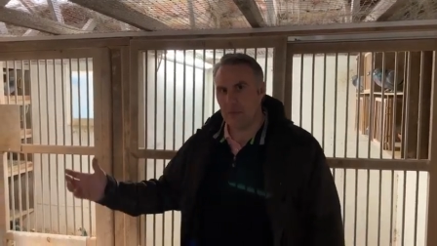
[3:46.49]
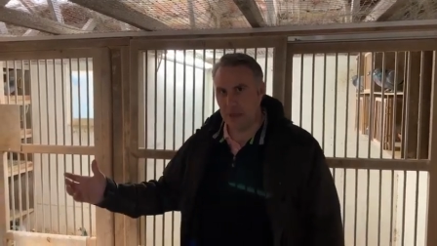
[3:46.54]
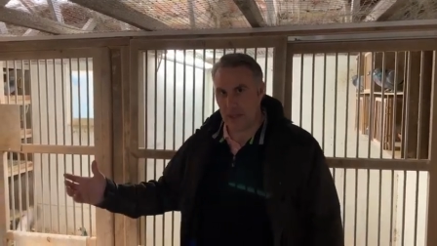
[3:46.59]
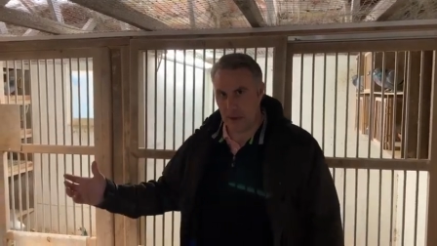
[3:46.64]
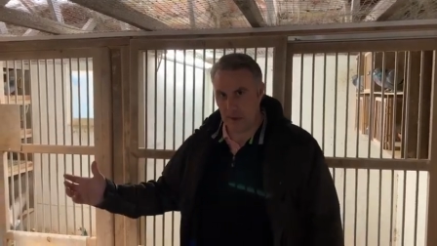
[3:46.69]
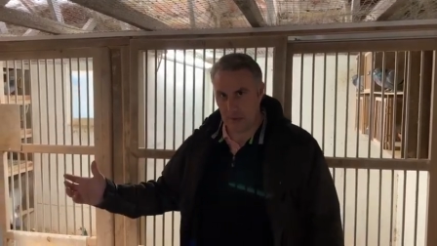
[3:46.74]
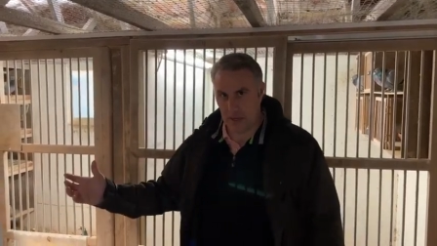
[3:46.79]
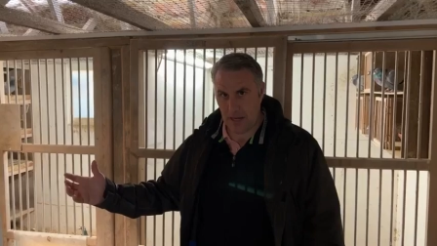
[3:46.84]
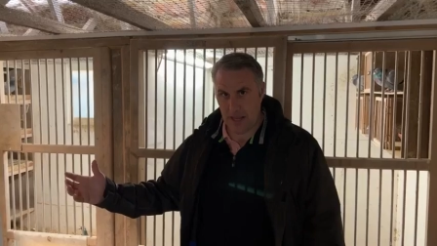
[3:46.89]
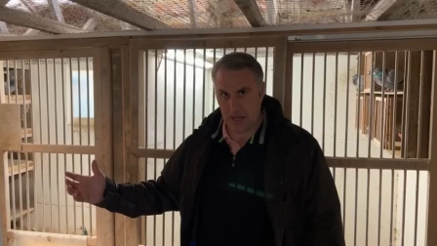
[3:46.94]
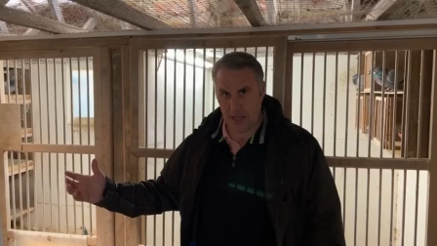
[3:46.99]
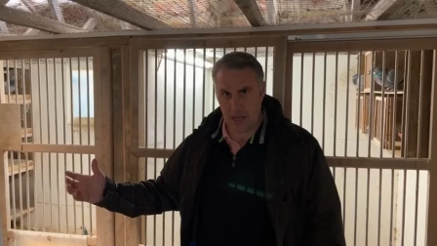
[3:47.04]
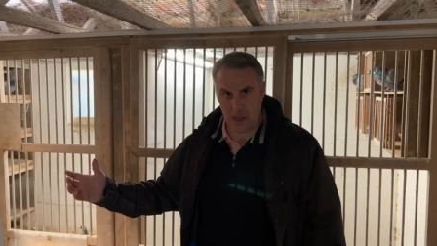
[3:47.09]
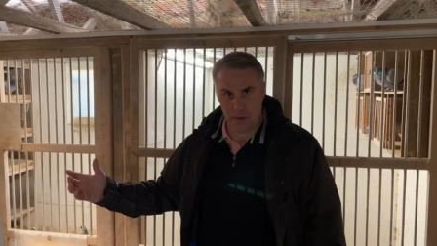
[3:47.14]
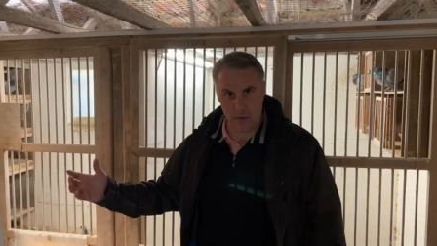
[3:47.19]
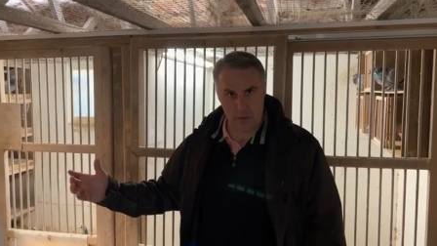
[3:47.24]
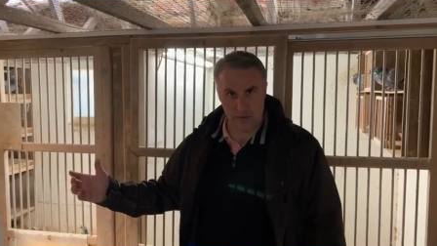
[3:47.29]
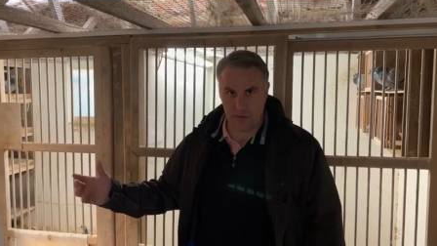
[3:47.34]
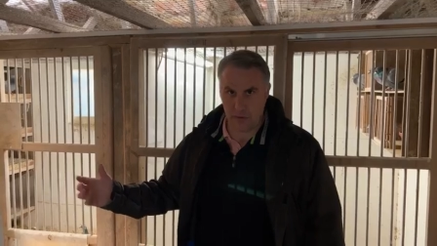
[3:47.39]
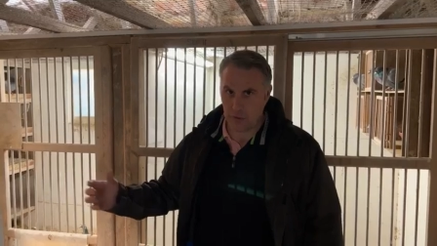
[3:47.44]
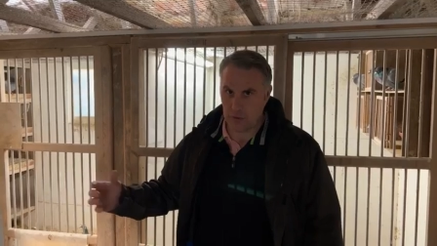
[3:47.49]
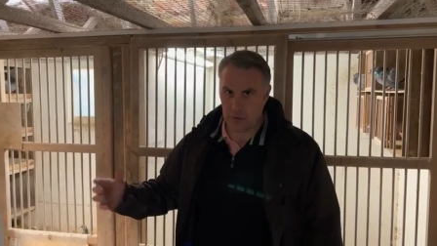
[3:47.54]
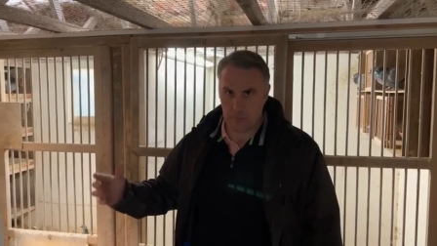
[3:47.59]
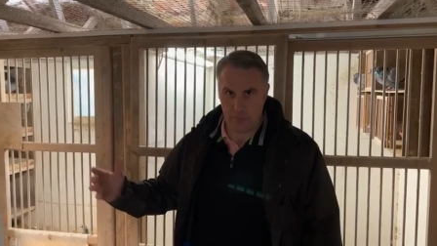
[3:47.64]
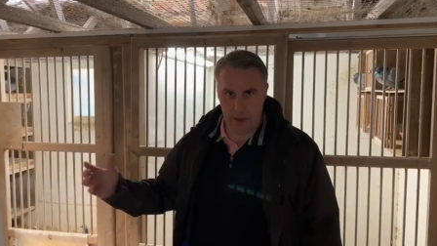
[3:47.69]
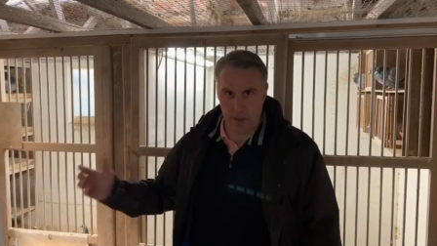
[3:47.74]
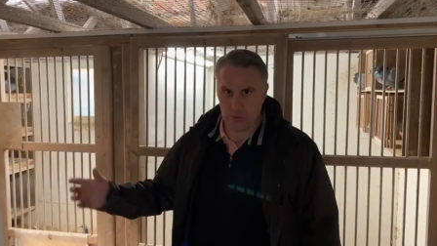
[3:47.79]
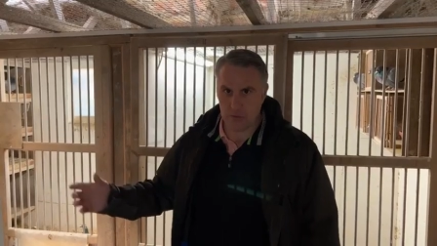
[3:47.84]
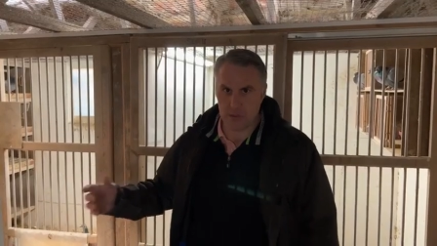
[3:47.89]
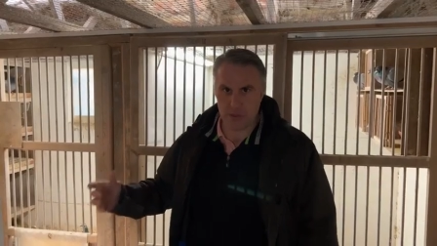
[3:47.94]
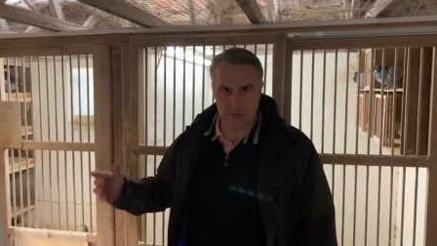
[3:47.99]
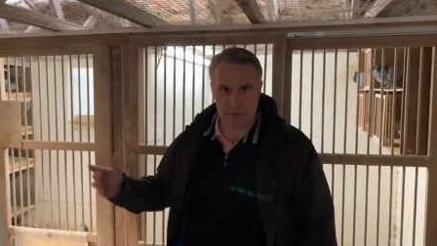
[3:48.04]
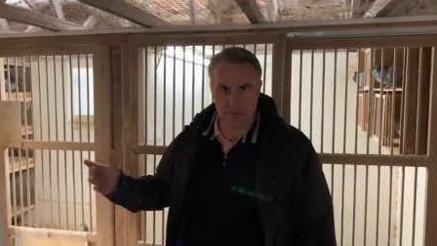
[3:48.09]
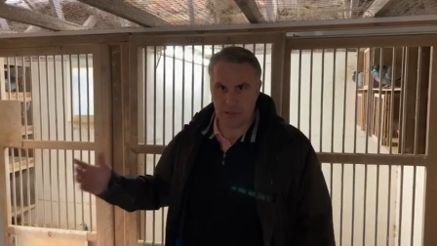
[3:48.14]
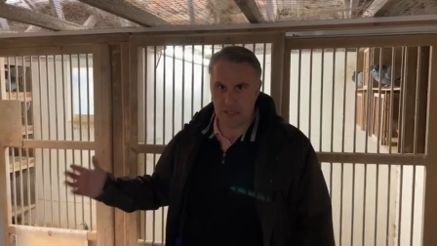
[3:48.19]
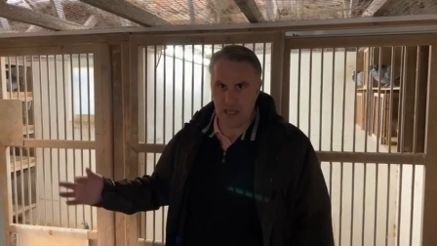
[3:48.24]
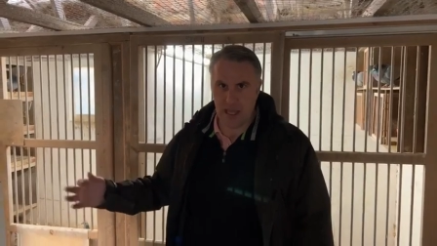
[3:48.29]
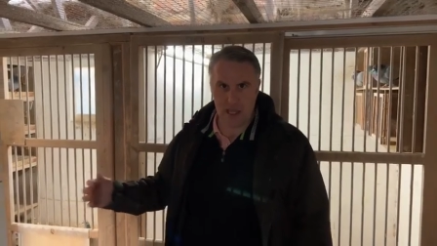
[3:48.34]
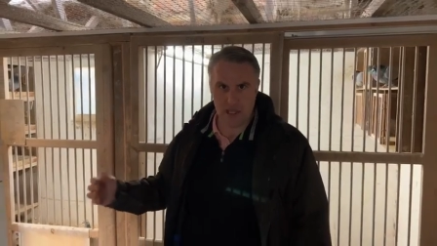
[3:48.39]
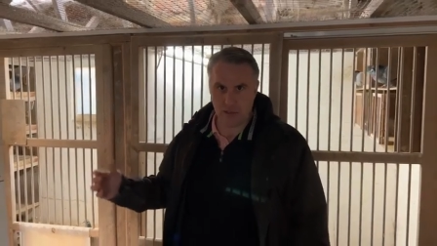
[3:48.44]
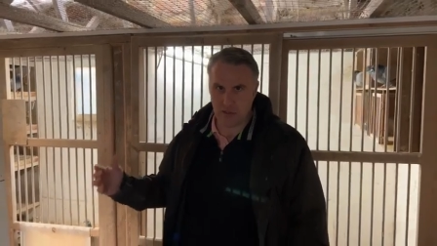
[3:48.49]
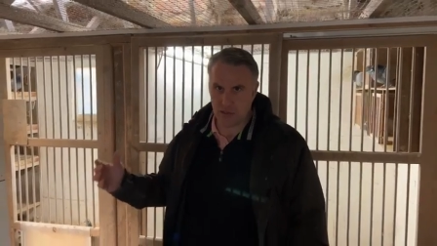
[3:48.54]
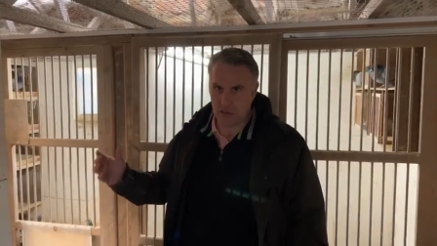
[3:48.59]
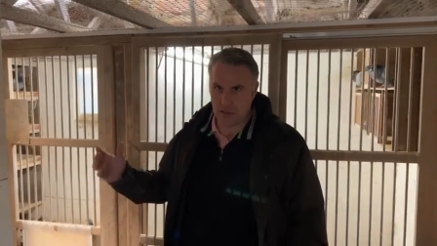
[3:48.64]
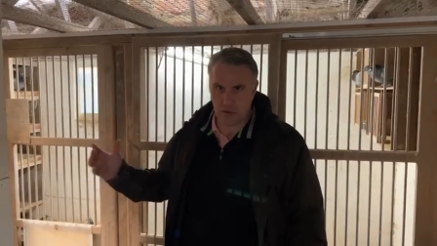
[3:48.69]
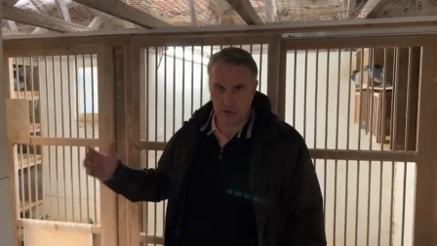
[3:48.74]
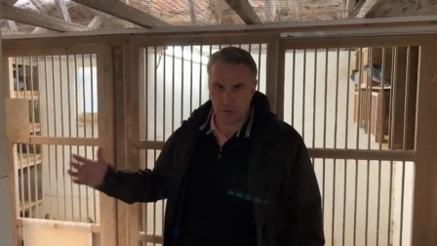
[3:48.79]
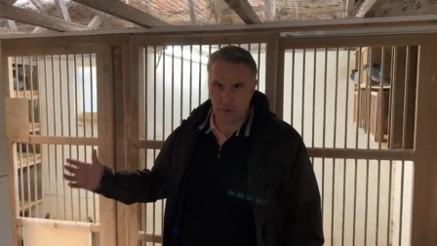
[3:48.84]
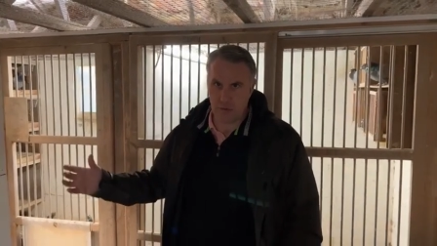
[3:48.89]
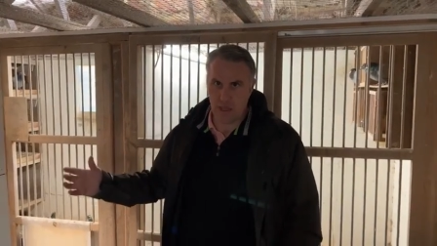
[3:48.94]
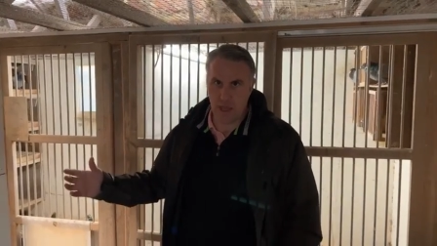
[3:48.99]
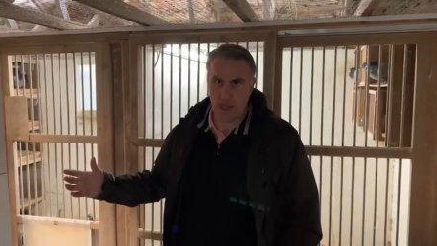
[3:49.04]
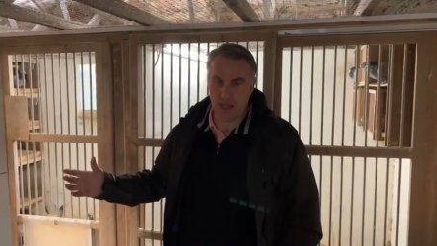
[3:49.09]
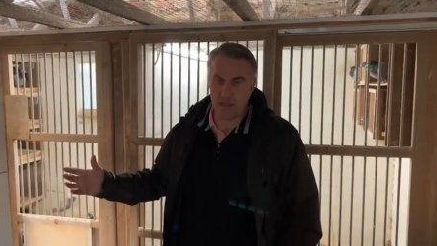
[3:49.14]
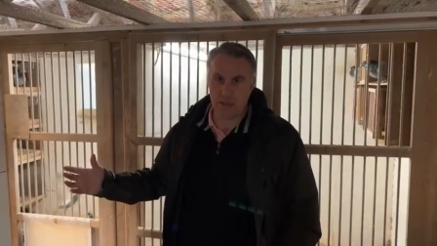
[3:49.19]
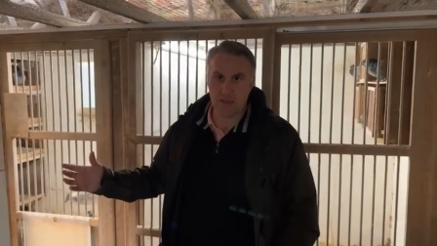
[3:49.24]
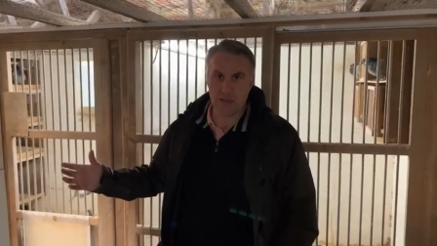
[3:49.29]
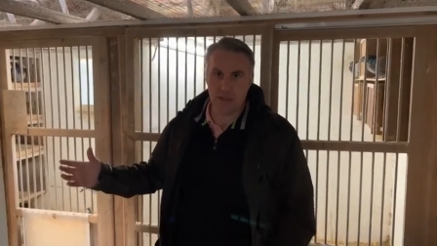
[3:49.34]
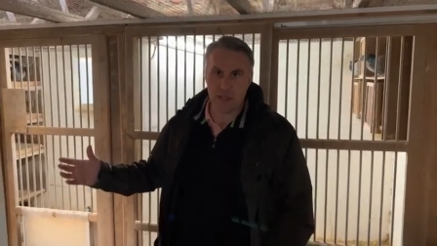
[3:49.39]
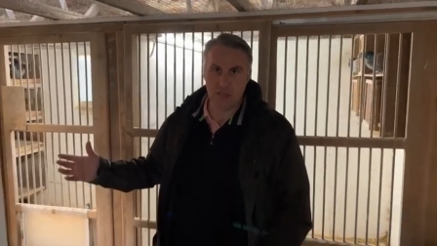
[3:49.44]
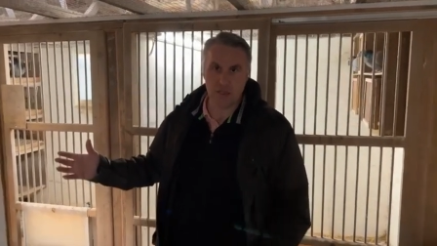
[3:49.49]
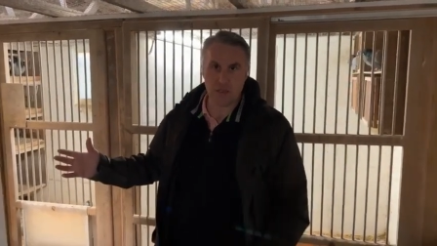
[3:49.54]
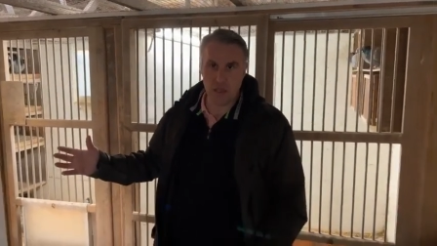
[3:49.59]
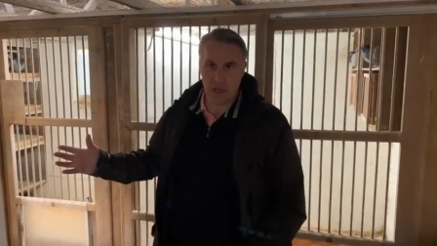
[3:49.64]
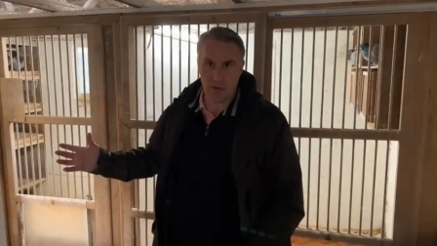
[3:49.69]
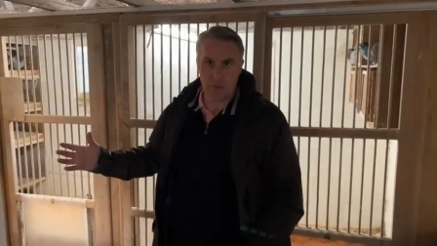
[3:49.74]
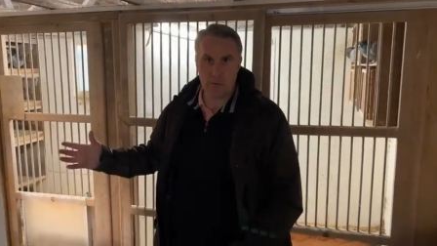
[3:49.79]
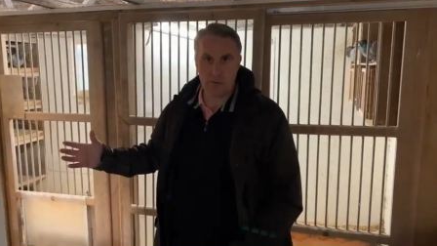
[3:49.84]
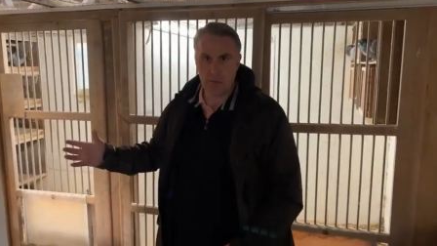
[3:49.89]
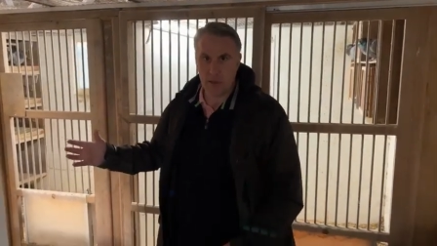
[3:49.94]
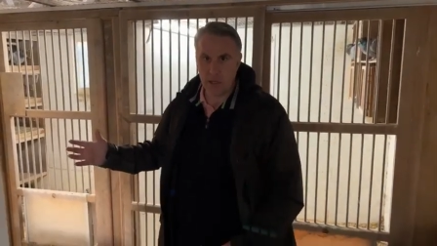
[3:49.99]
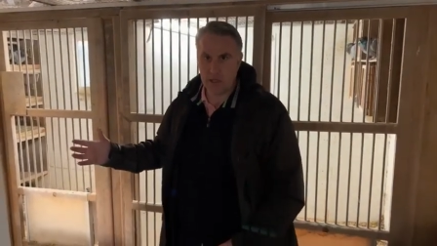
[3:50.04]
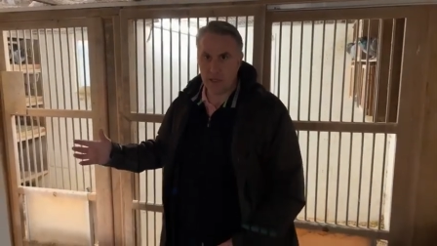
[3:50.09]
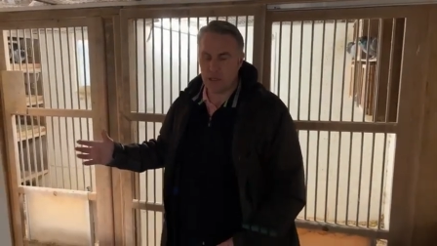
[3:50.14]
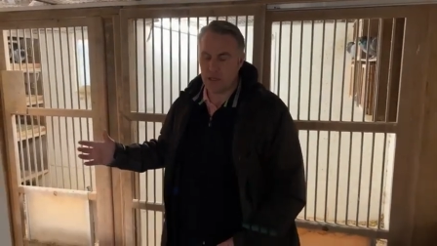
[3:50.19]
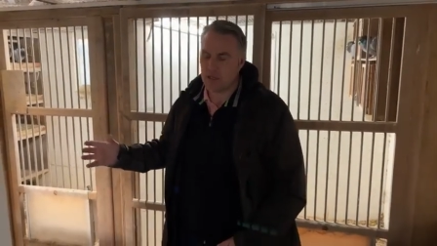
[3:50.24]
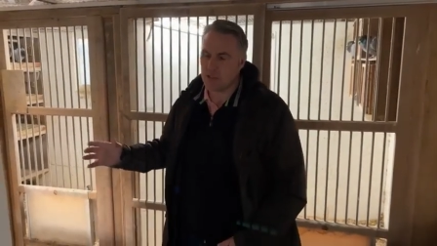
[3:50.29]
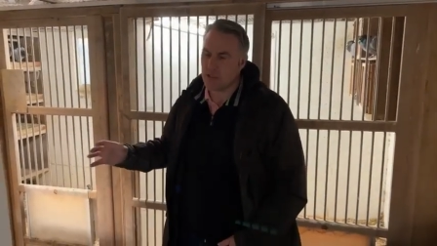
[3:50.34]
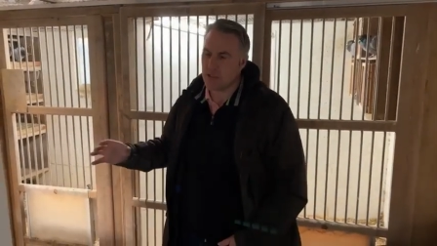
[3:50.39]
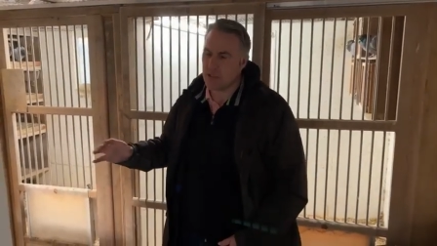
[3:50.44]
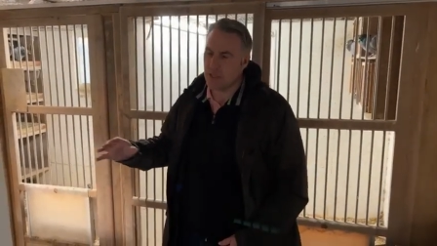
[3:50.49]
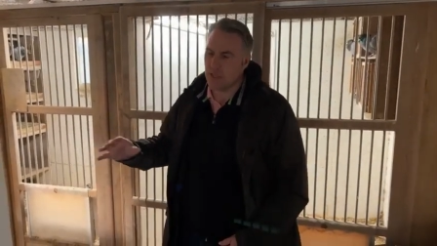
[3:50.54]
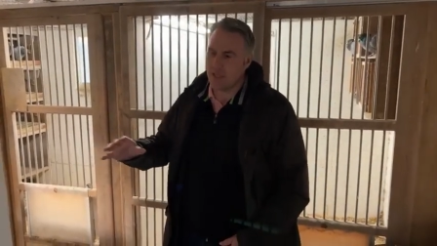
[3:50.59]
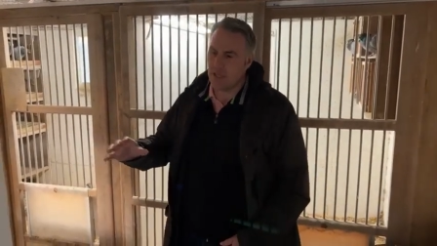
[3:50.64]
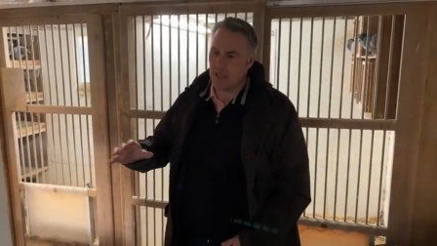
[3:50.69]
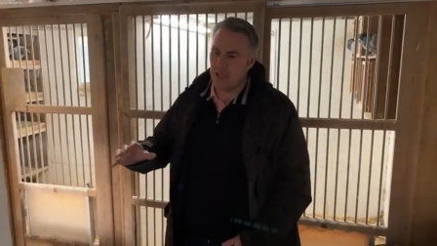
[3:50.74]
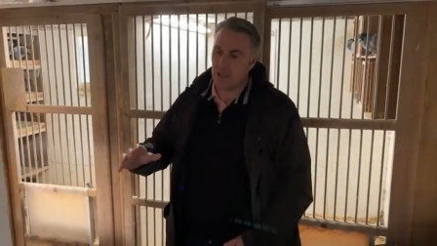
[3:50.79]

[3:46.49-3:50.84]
but they were let go with all the Belgians, Dutch, and uh, German pigeons.